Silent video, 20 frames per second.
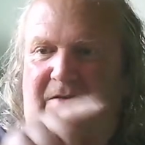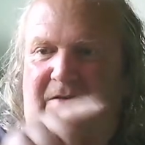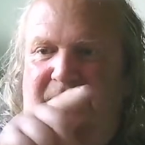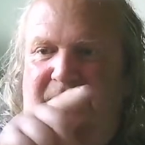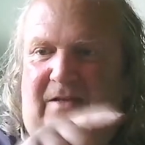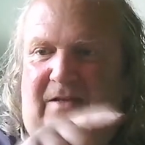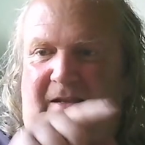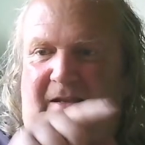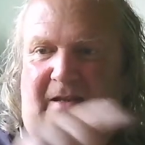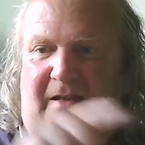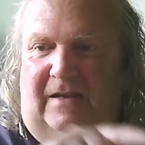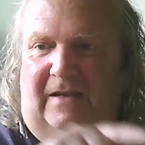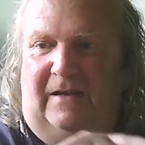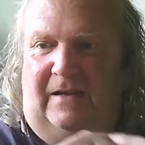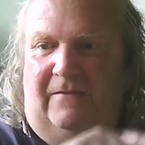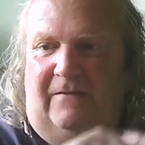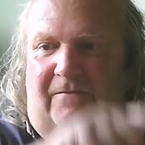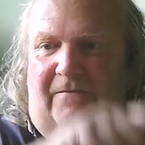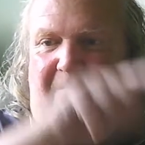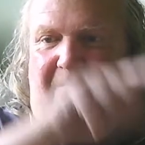is there
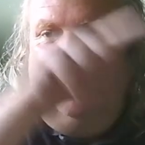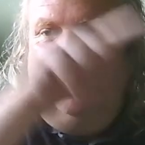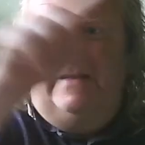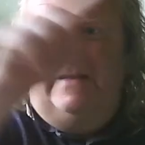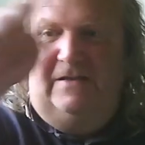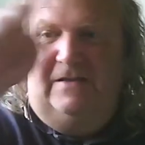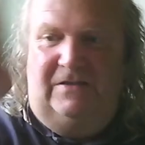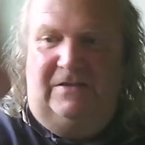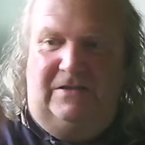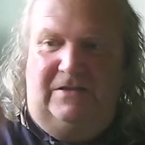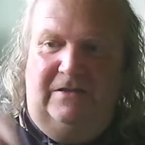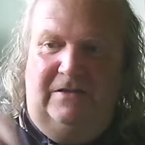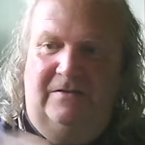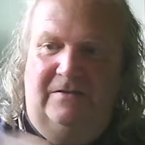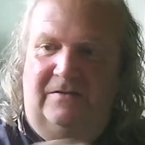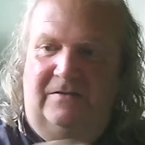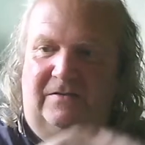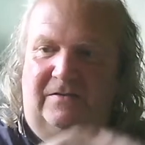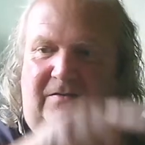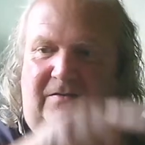like a raised
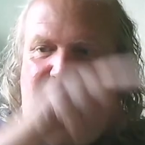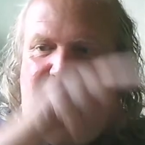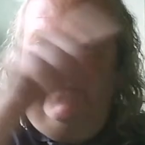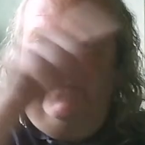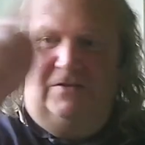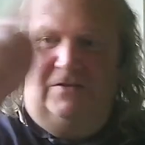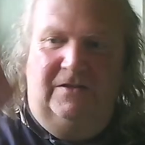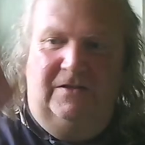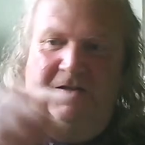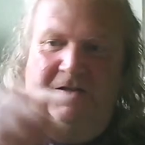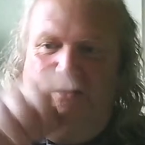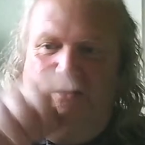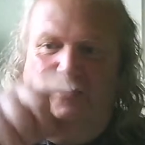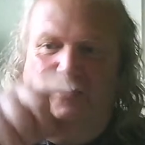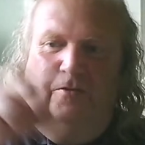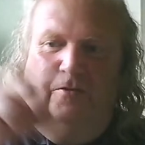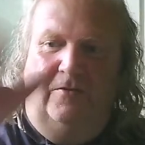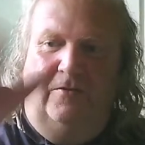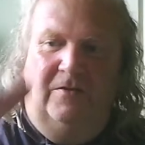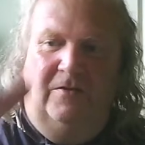
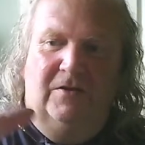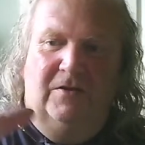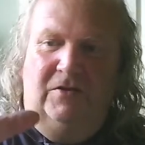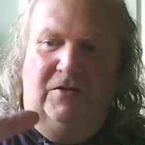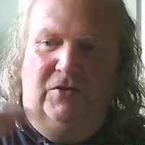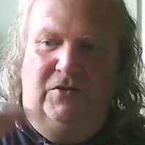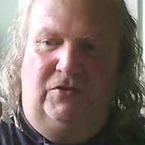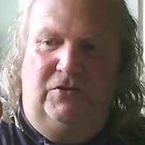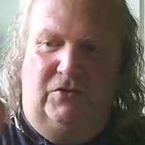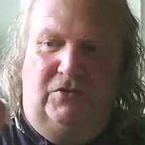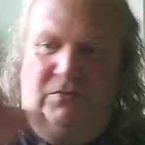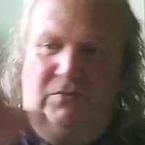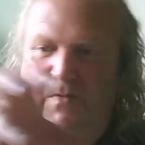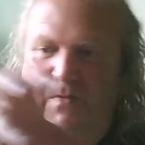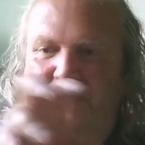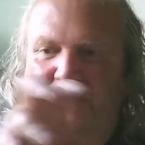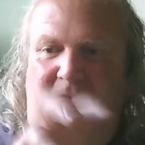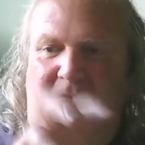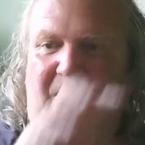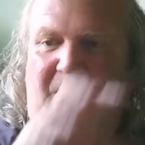circle just
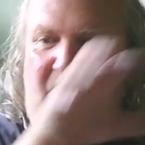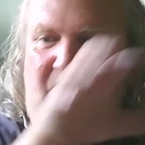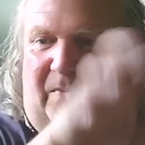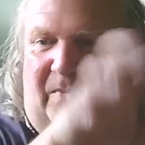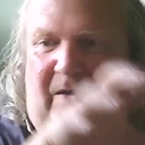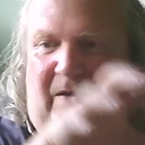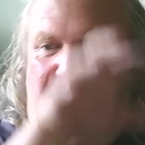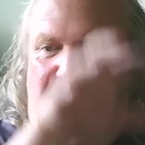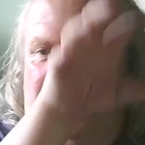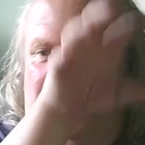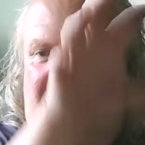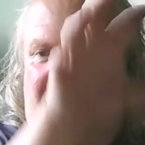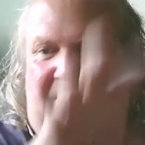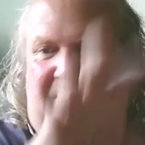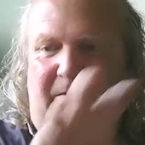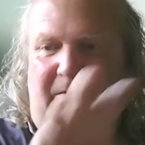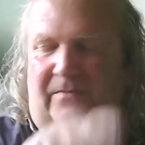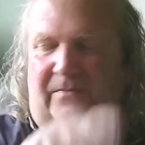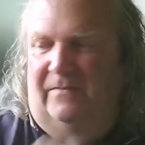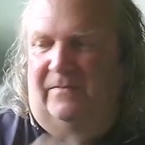within the bit where
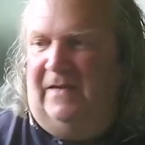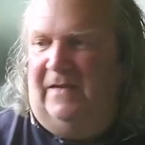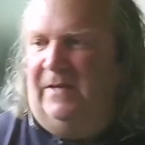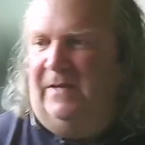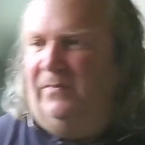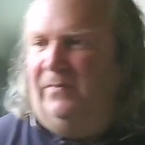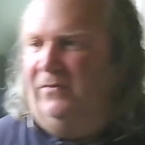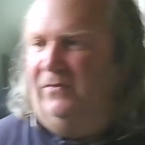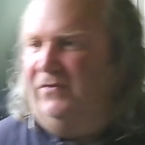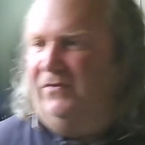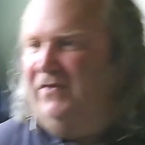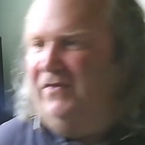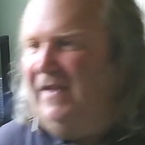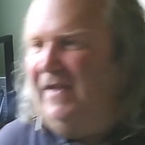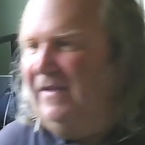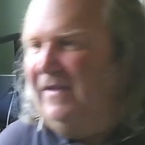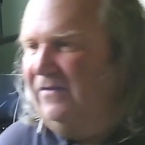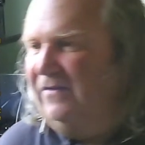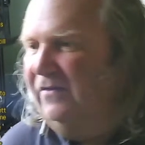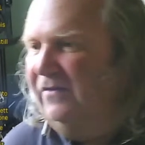the label
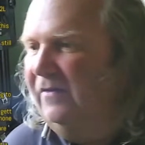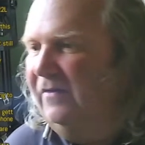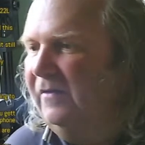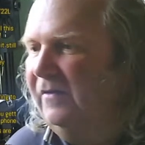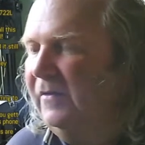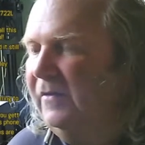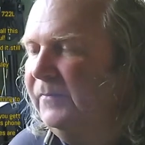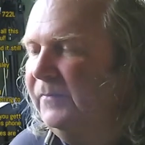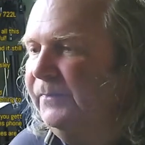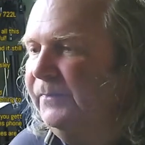sits?